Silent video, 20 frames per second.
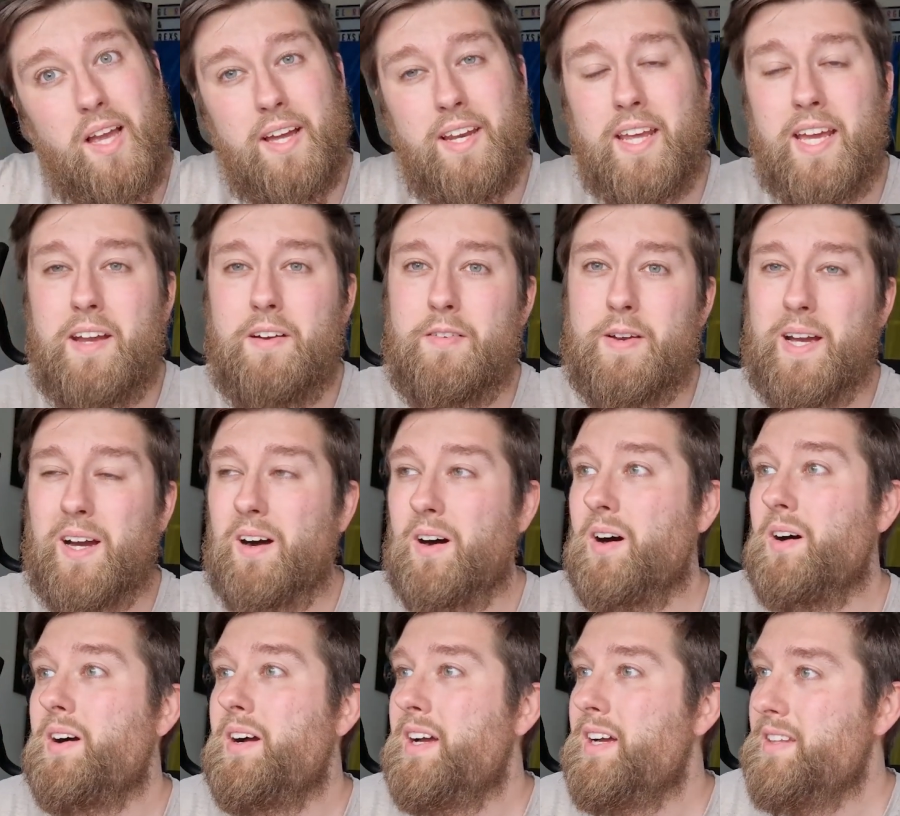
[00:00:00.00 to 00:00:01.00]
And here we
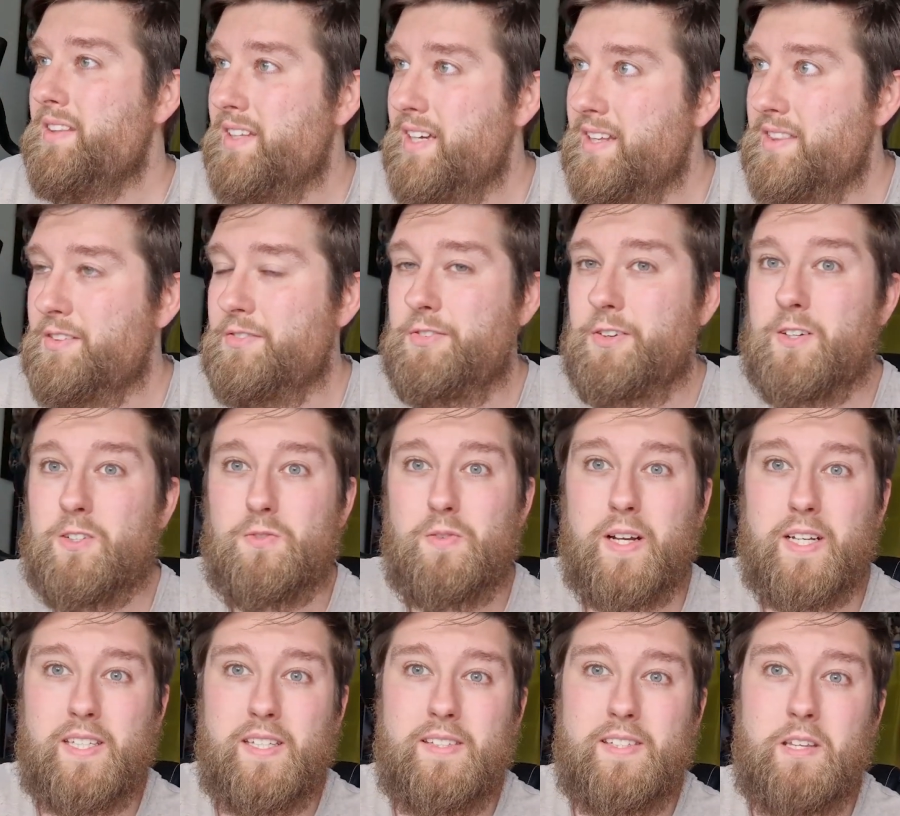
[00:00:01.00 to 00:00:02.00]
are in the first
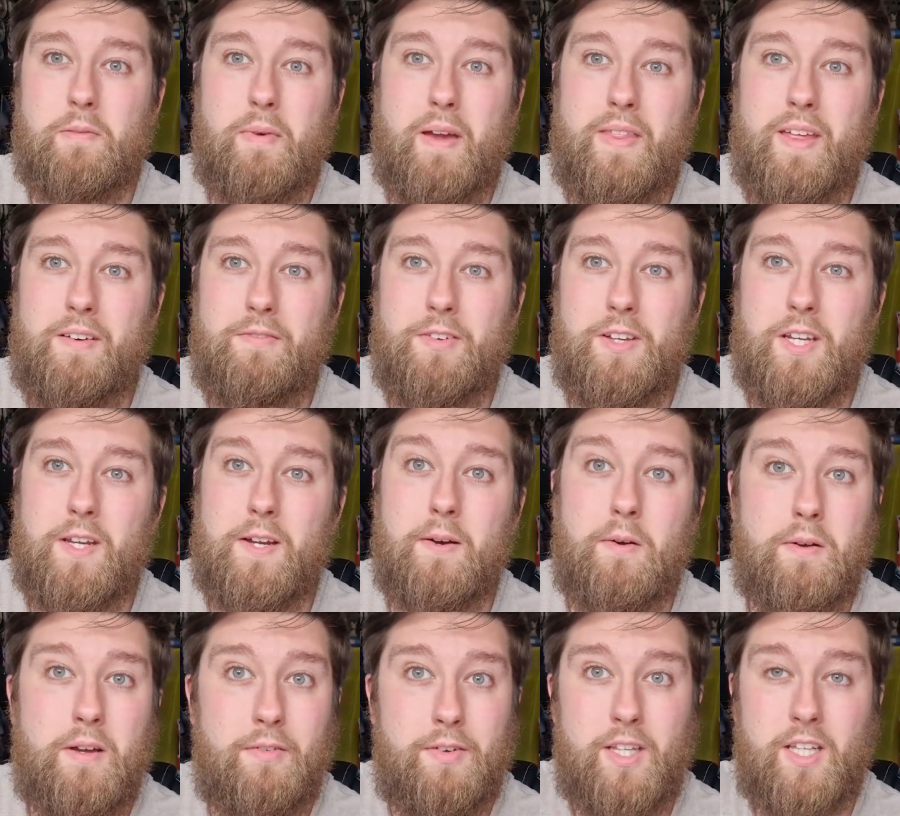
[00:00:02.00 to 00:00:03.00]
race since I made that video,
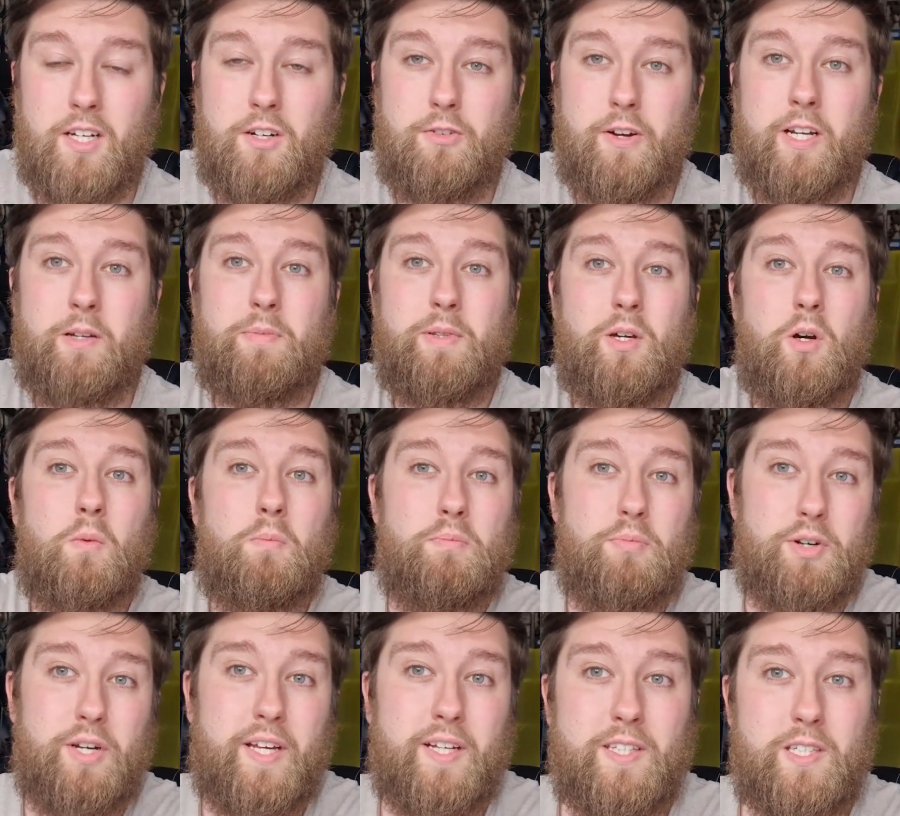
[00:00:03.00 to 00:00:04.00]
and we have an incredibly
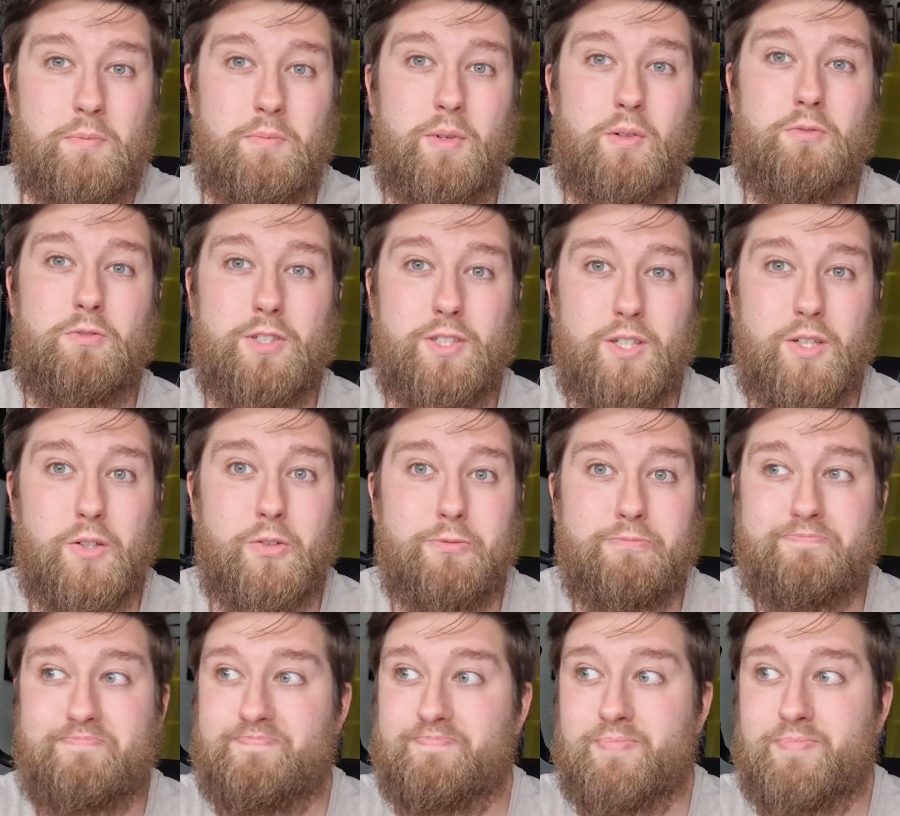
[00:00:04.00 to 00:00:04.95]
unpredictable result.